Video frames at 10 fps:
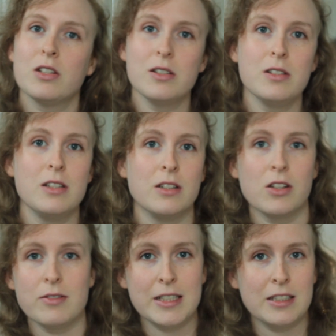good and
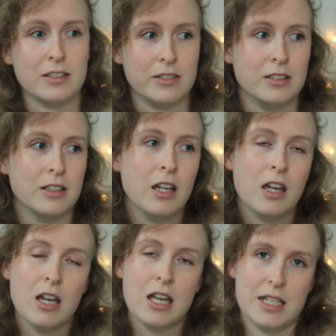loving and
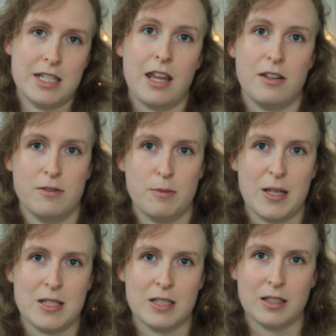safe
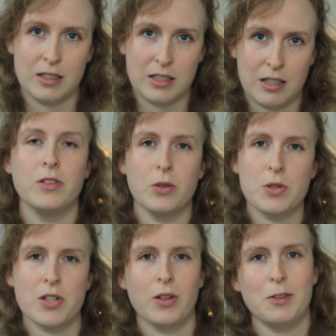basically.
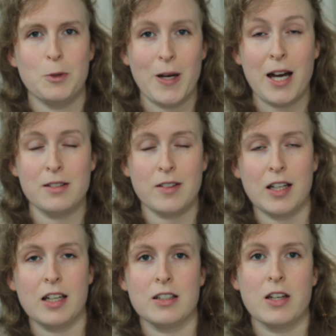Also, if you have
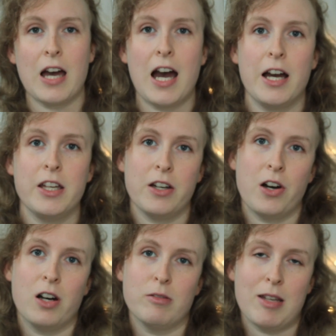a higher
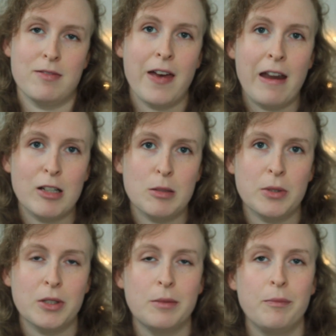heart rate
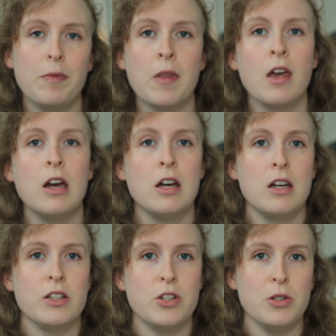variable,
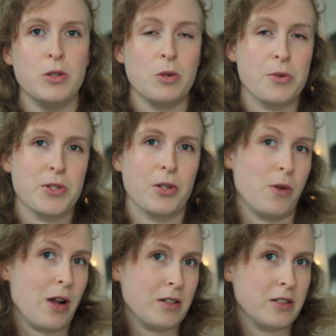you
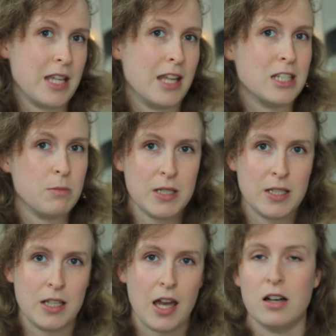also tend to
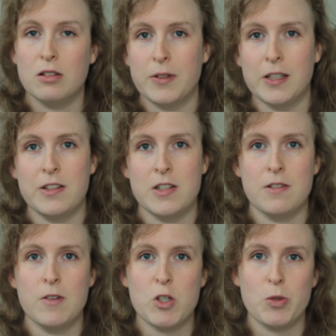be a healthier
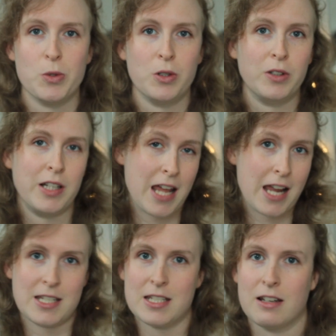individual, and
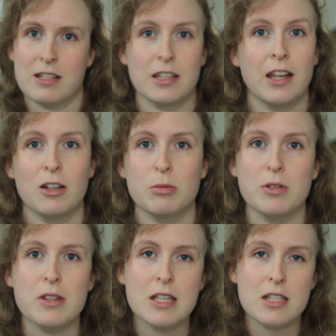exercise can help
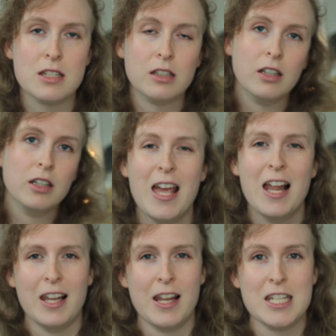with this.
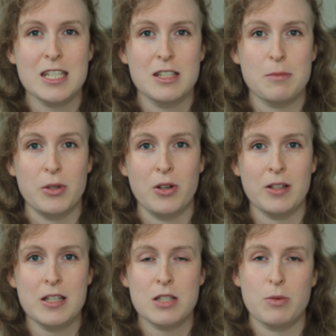Last but not
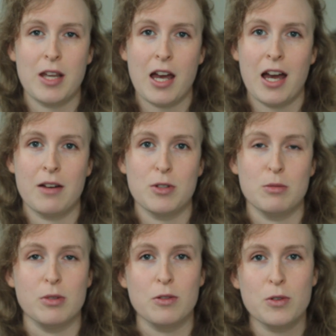least, we have
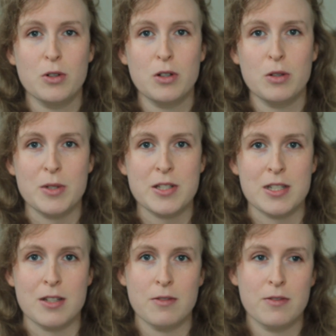number 4, which
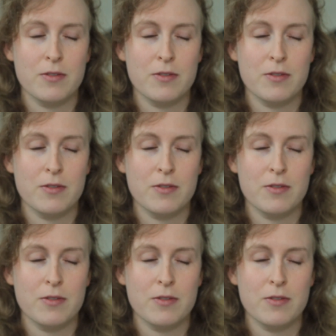is a